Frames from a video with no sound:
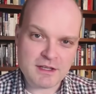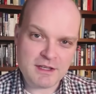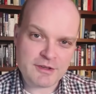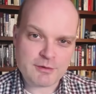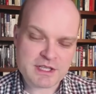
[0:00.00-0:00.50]

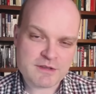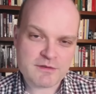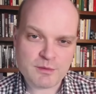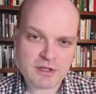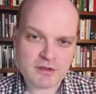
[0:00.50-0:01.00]
threats
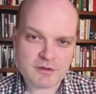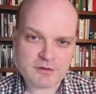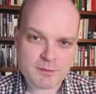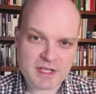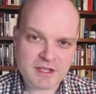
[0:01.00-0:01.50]
from Donald
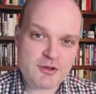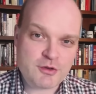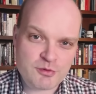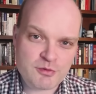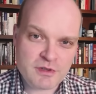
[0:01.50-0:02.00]
Trump can
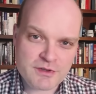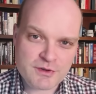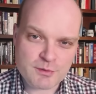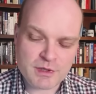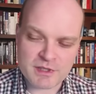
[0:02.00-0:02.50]
do to
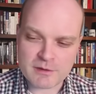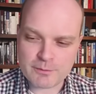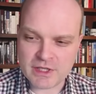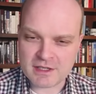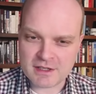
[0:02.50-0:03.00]
public
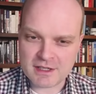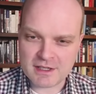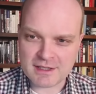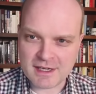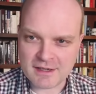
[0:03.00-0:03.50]
opinion in
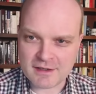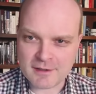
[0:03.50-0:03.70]
Canada.